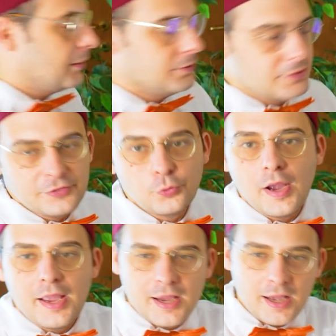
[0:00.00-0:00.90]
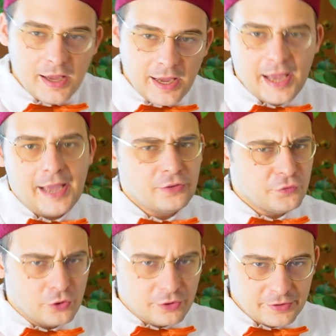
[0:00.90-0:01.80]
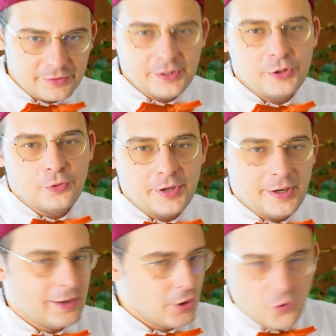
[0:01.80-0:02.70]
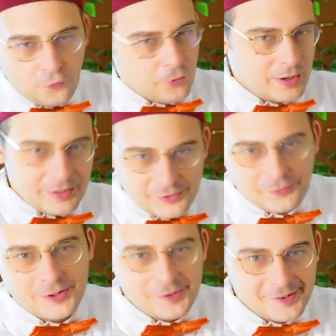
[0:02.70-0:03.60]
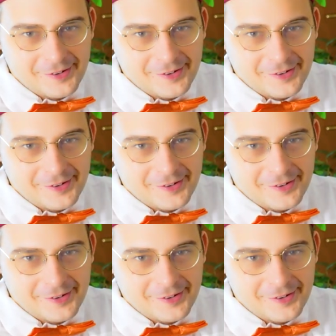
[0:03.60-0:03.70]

This way, and of course, see you here for another video.